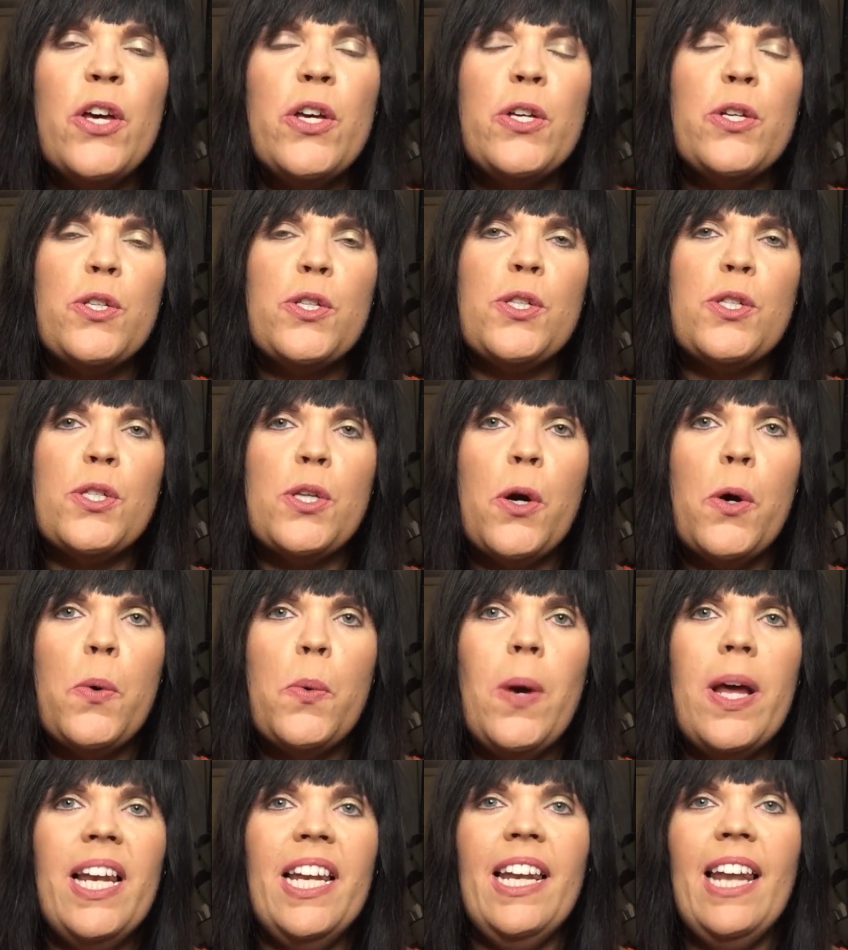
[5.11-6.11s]
So
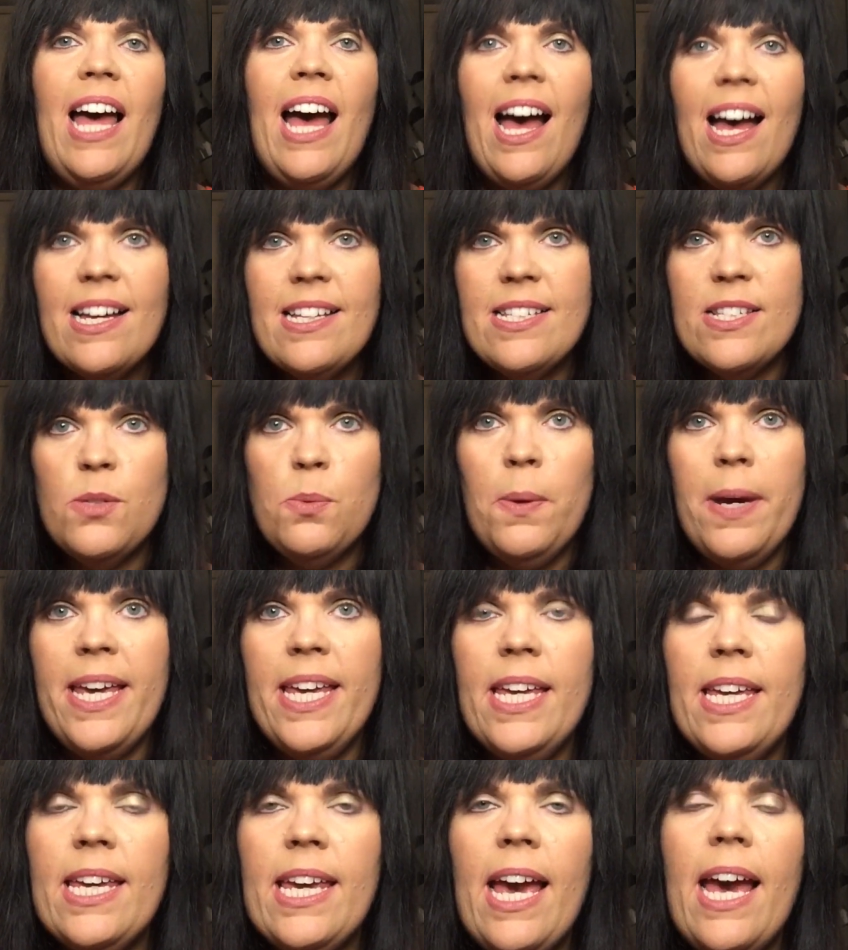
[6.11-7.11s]
last
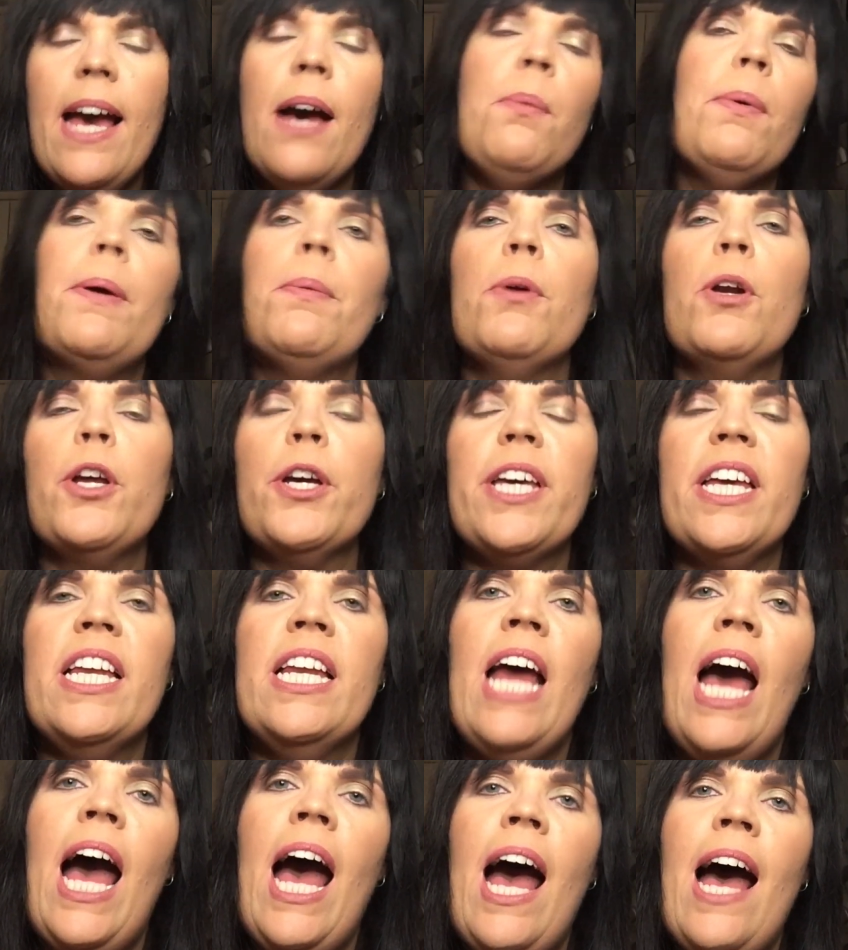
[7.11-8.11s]
week we were
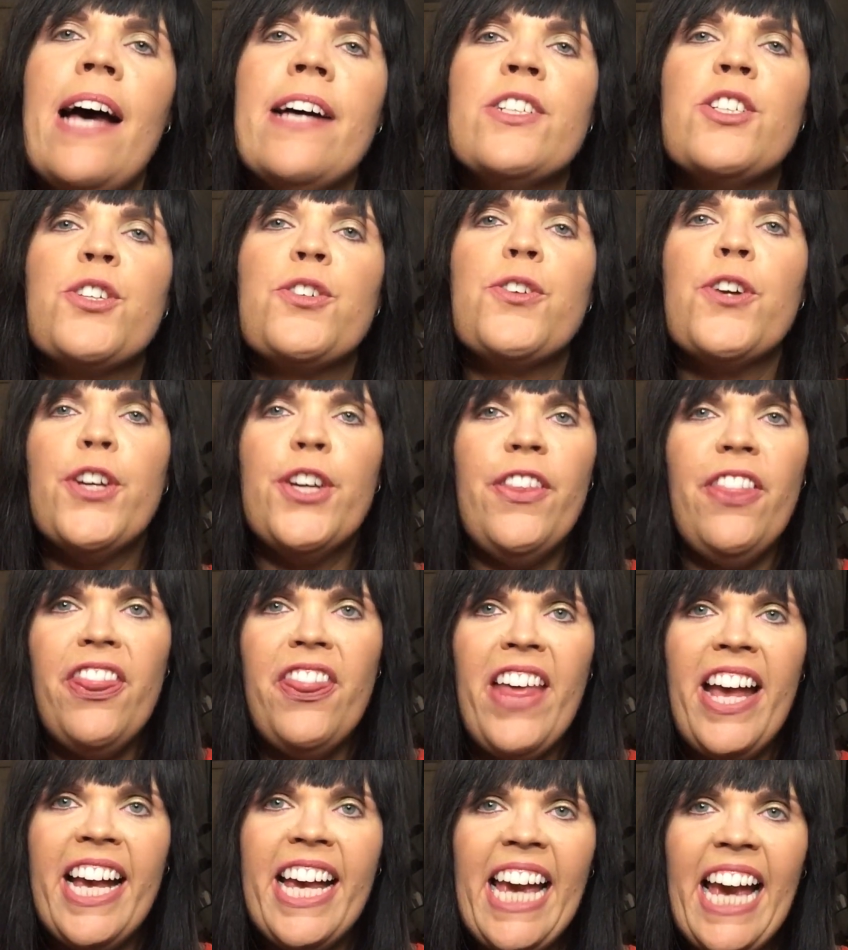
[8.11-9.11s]
looking at cricket
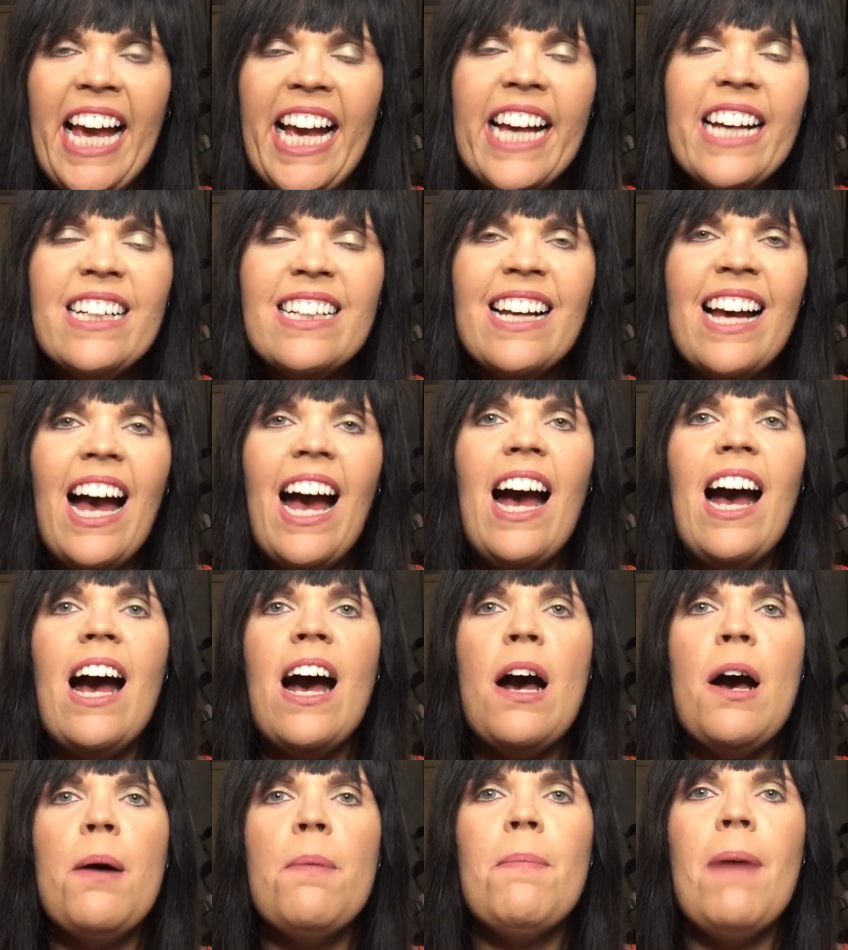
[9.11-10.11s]
thinking
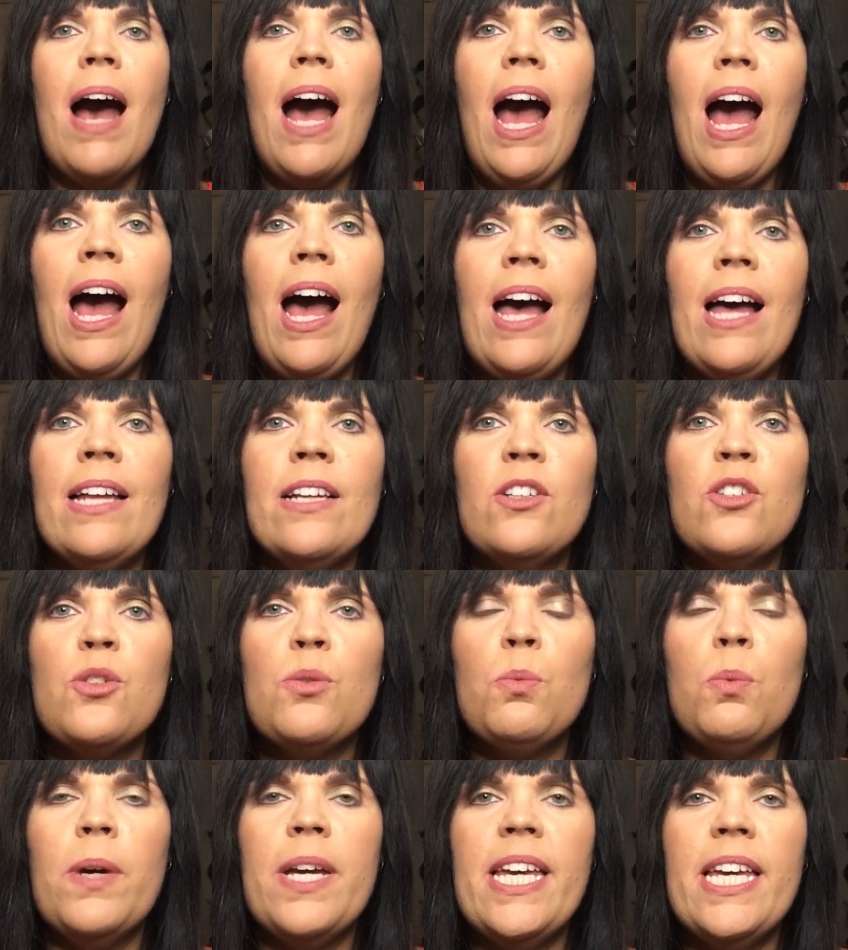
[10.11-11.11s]
and
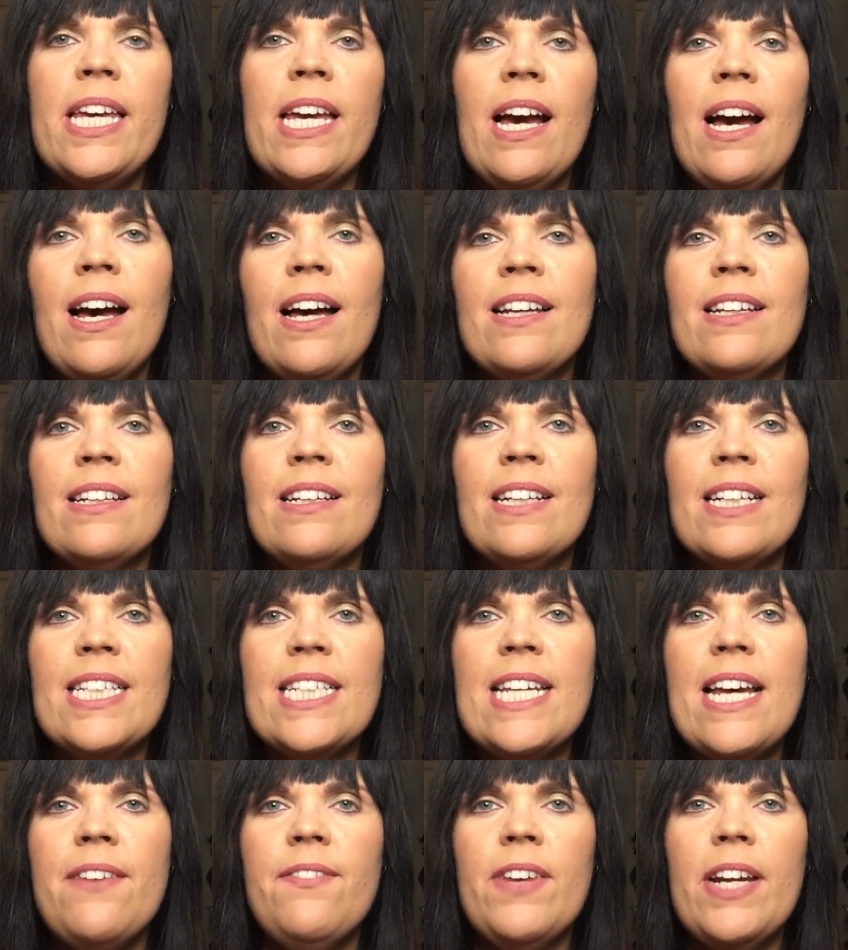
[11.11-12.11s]
we had an
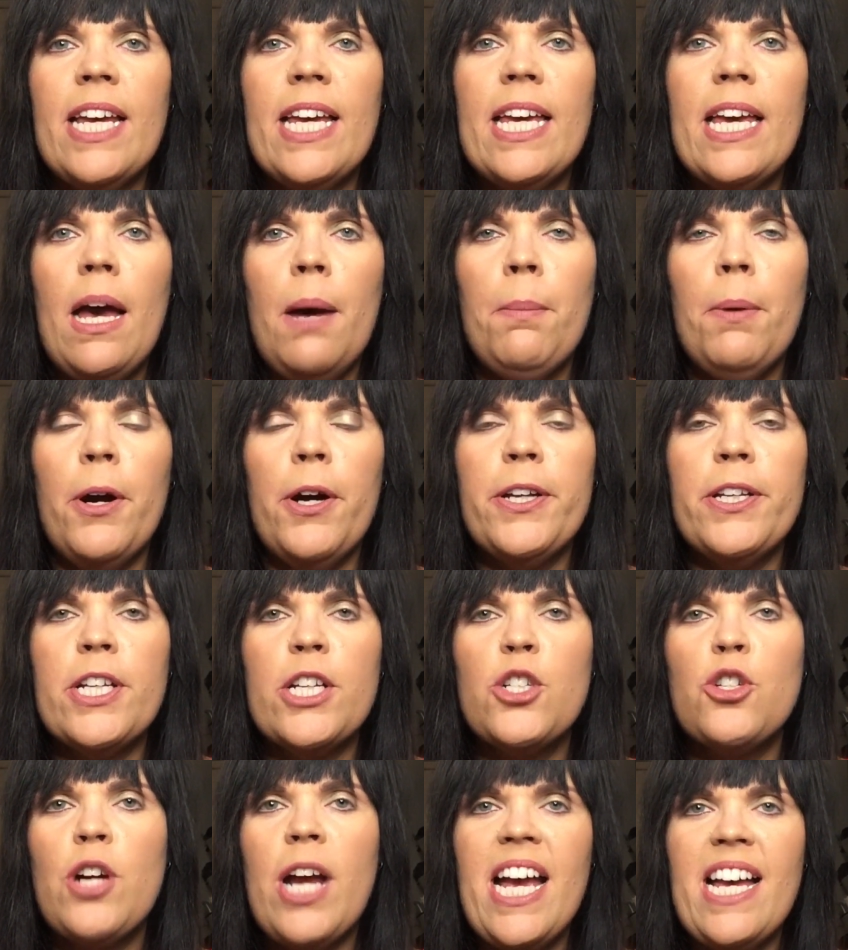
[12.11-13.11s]
activity about
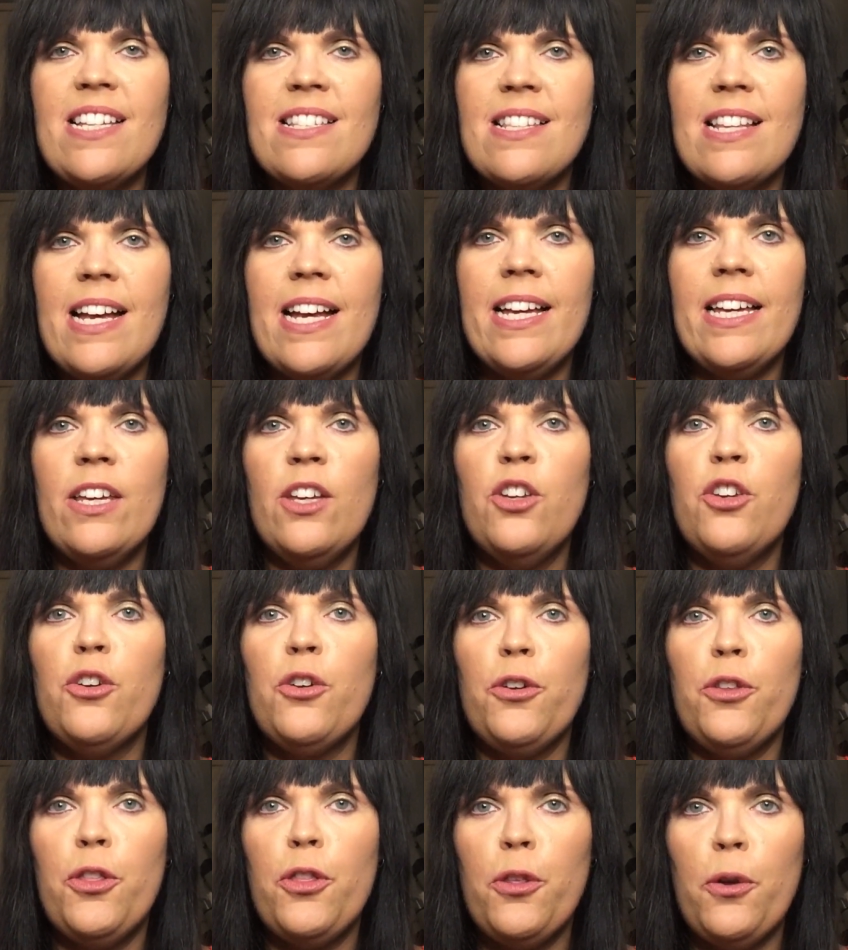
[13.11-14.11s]
addressing your
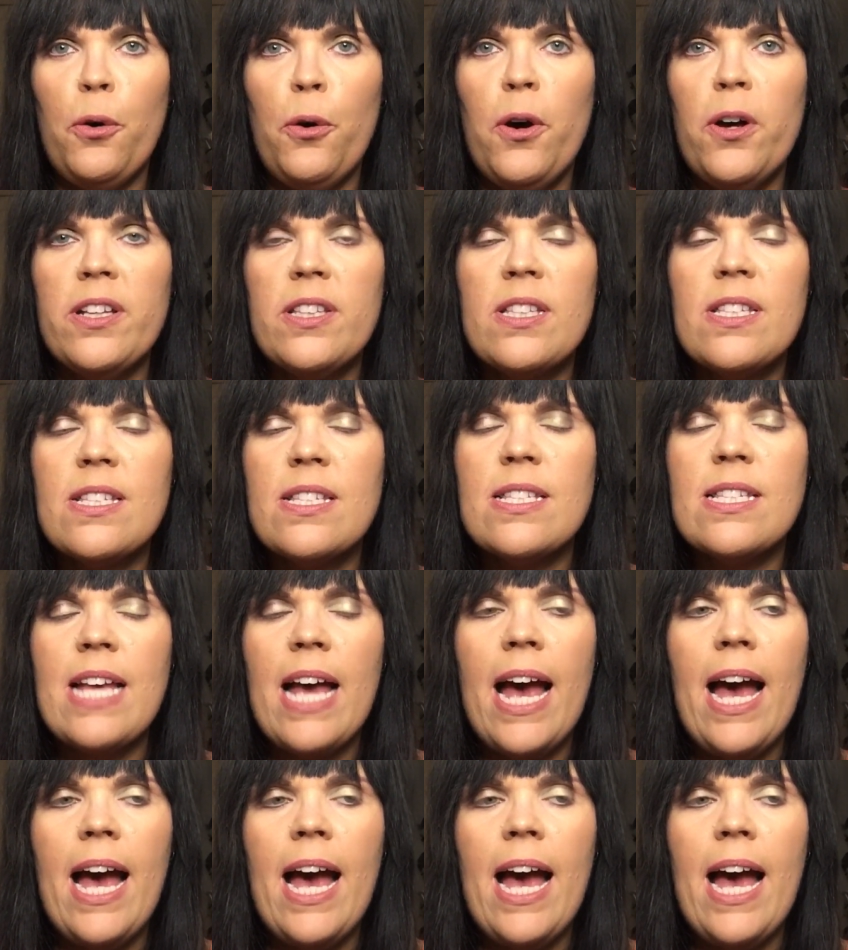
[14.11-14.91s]
thoughts.